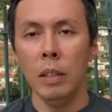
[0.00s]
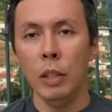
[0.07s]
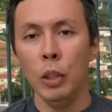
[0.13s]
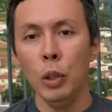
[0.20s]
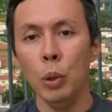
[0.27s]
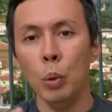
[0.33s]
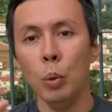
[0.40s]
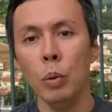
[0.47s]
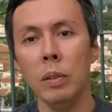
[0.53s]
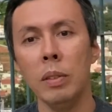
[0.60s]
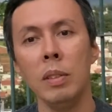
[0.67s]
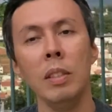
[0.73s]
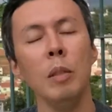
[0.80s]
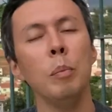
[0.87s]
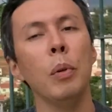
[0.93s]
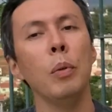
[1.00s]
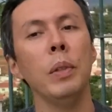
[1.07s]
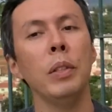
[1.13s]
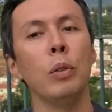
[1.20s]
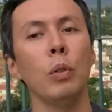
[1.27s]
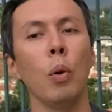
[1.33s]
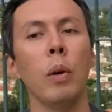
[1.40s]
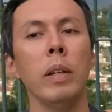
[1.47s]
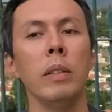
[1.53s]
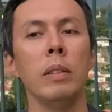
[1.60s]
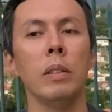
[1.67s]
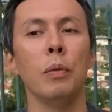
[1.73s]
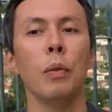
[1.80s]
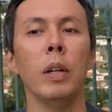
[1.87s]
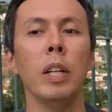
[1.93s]
Use simple
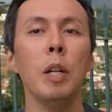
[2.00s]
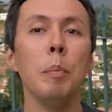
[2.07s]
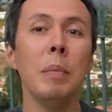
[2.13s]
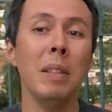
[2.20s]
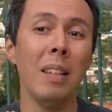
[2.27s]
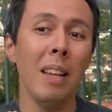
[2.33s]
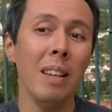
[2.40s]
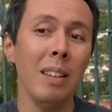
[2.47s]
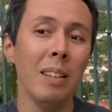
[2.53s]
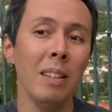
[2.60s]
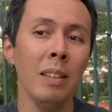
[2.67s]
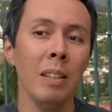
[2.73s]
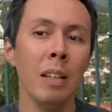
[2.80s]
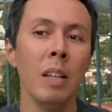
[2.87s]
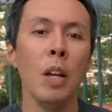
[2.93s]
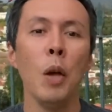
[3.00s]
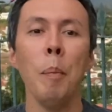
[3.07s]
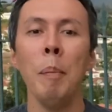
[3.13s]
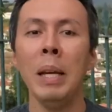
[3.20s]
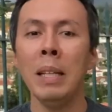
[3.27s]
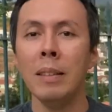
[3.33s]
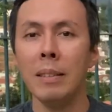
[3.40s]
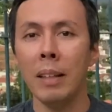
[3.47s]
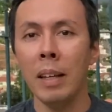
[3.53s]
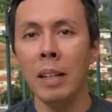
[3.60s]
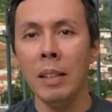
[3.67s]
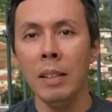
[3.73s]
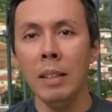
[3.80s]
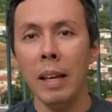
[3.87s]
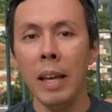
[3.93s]
resources for updating,
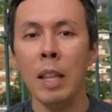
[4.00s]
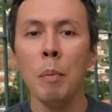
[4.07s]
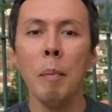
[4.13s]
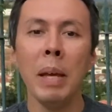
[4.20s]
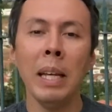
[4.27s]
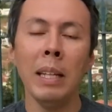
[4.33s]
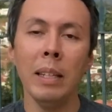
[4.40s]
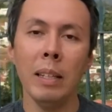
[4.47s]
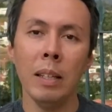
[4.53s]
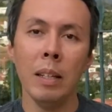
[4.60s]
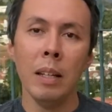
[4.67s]
maintaining, and mainly